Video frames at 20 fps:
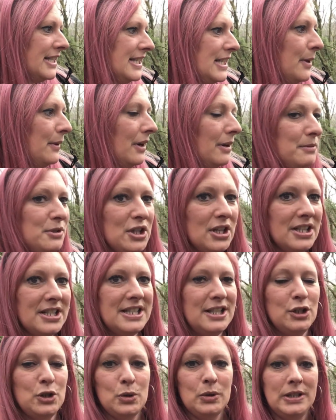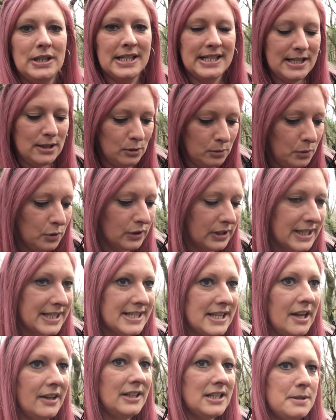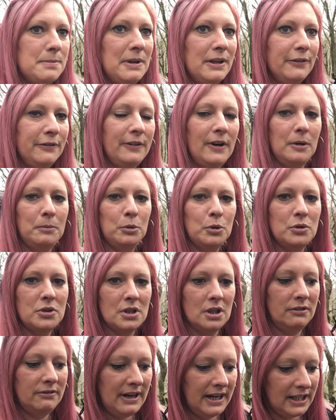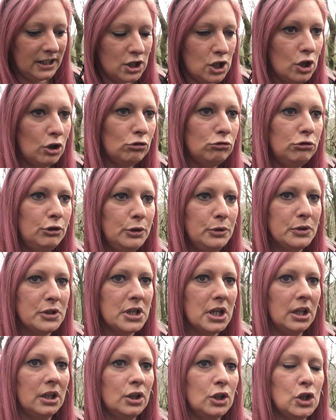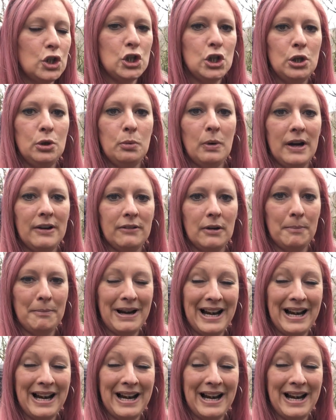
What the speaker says: So I'm just enjoying this little walk. It's going to be a far more direct route to where I'm